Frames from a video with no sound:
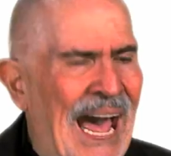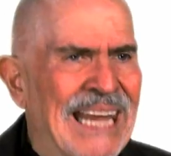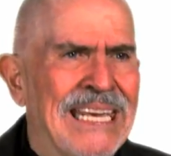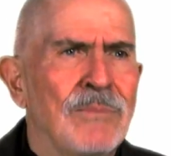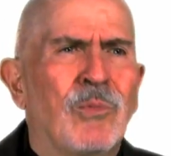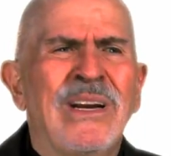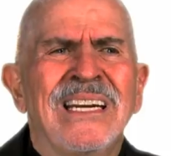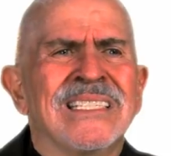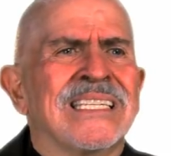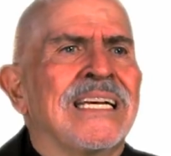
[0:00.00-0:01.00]
I keep
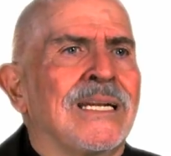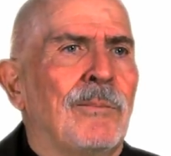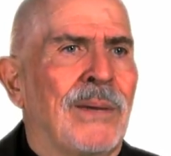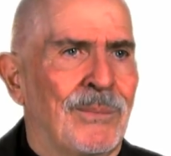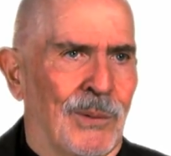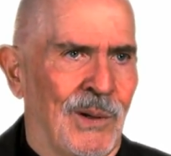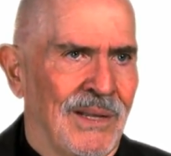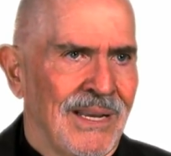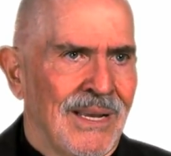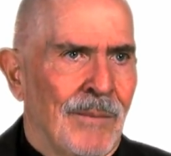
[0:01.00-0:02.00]
witnessing to people,
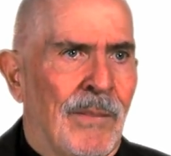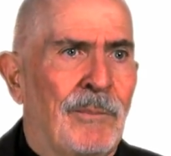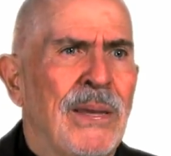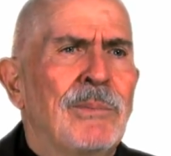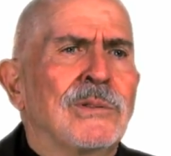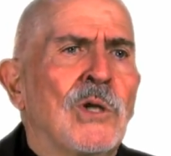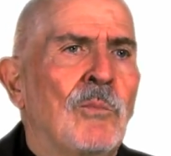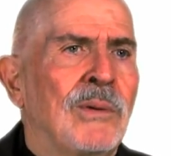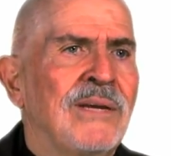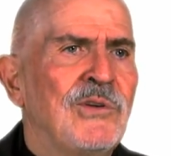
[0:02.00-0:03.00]
but people don't
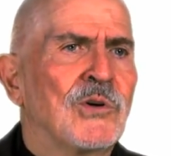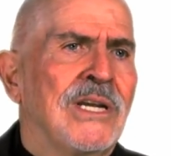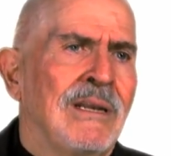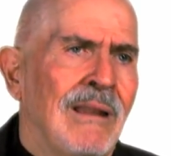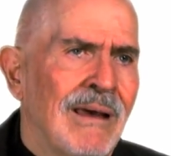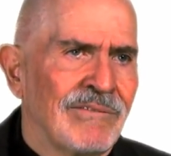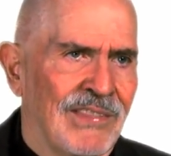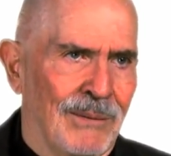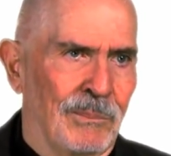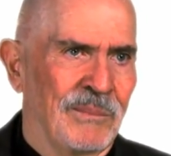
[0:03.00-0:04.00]
believe you can love
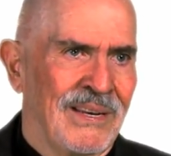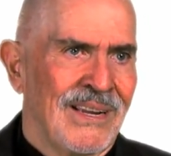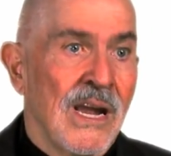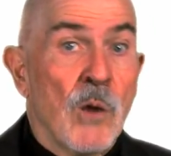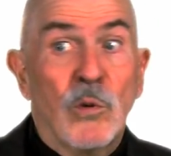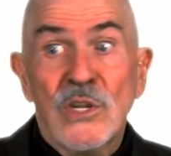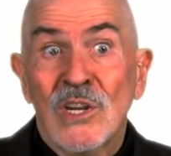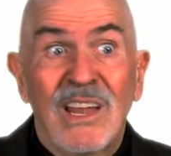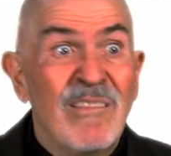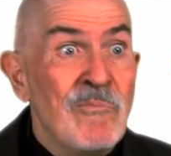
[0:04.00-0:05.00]
them. Well, you
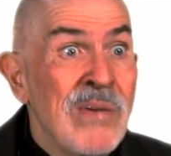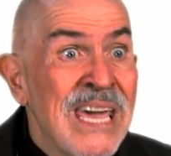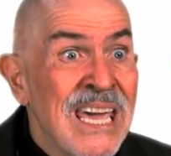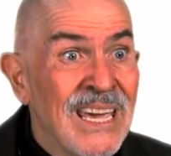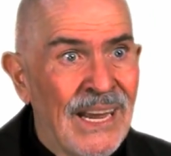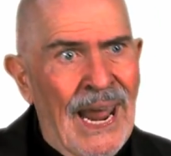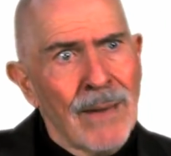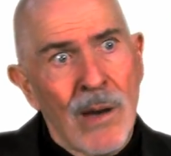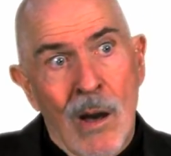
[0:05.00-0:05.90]
love me and I'm a